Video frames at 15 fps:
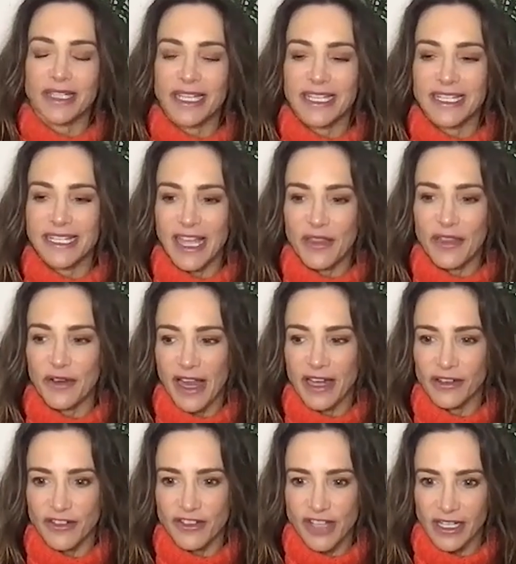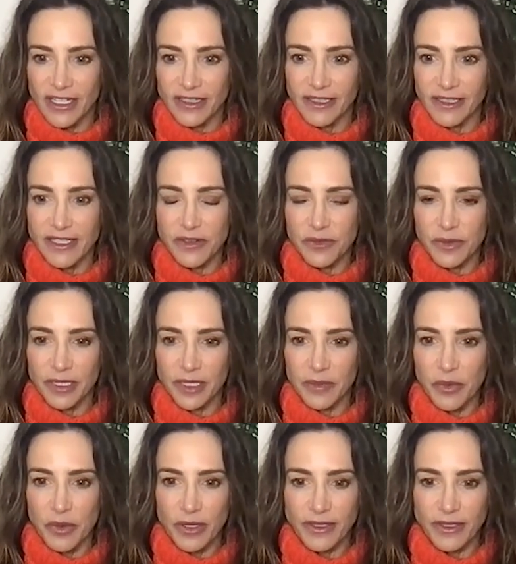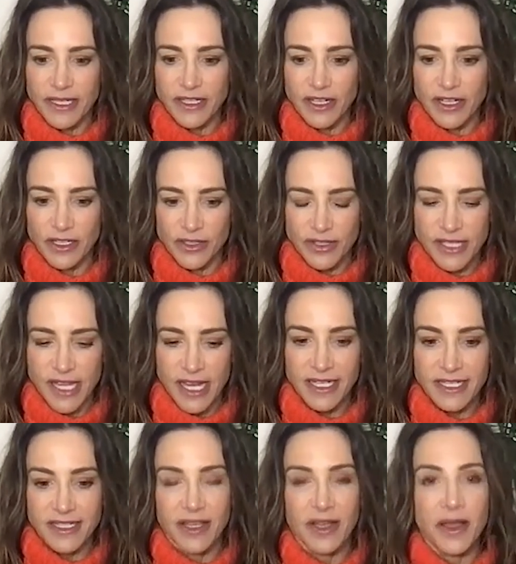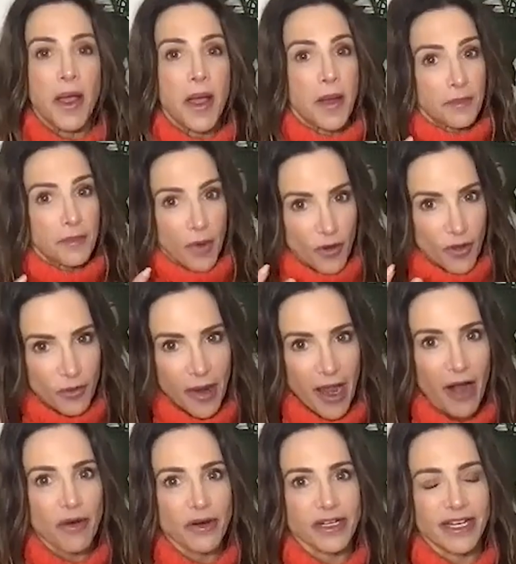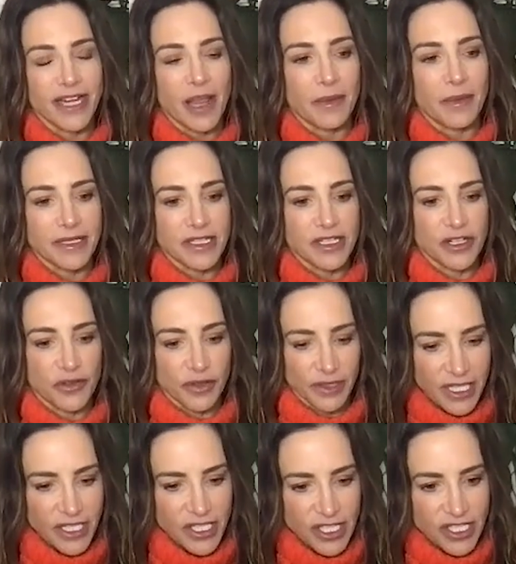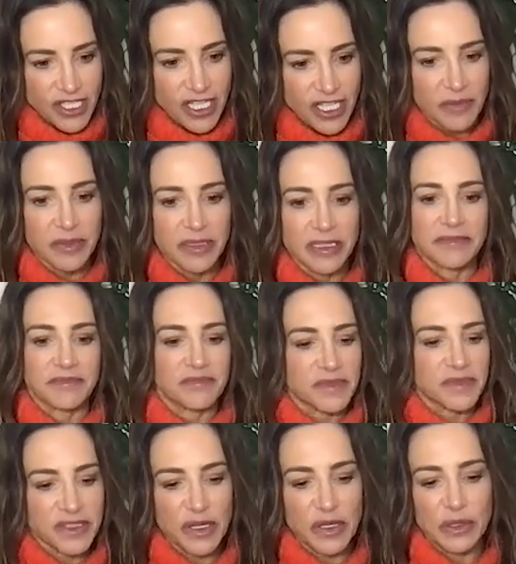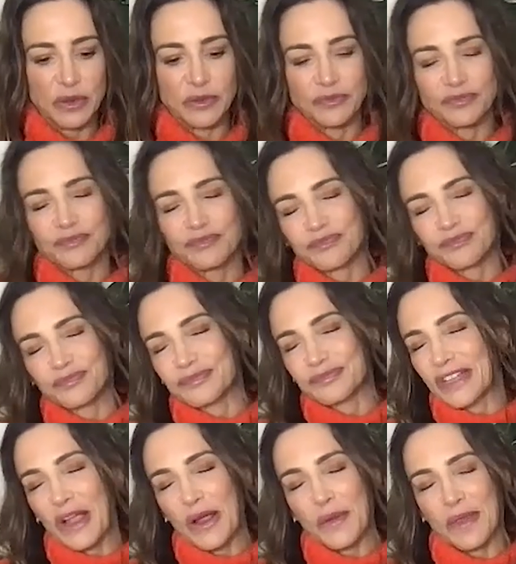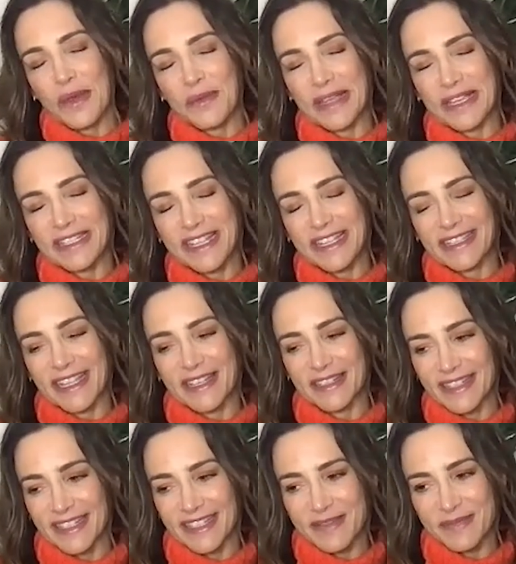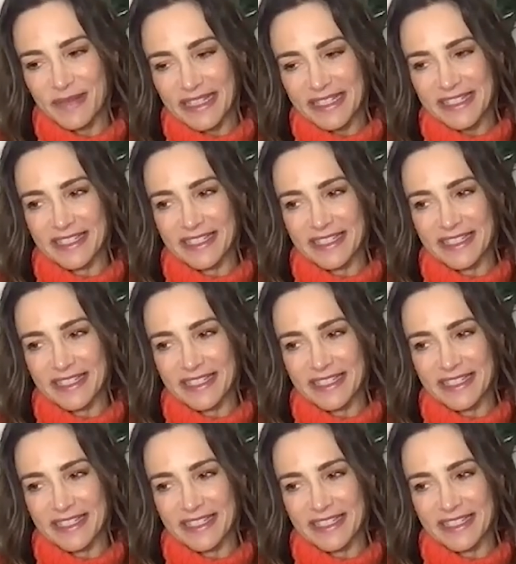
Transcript: together energetically is a really important thing to understand is the or the power dynamics in your relationship, so hope that makes sense. That explains it.